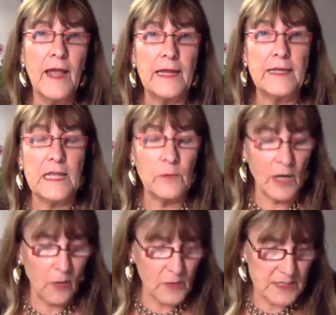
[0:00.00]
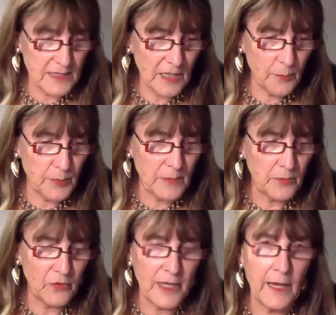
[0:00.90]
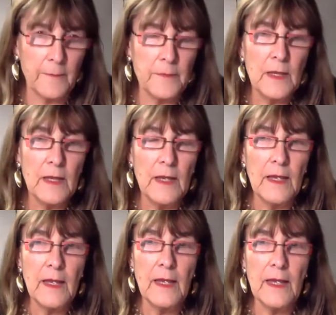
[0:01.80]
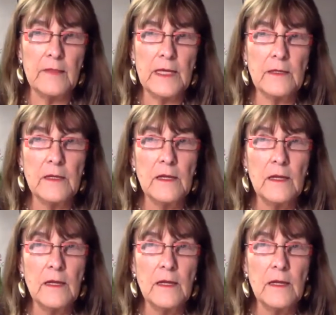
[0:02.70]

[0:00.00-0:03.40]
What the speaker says: And he would always tell people that. And then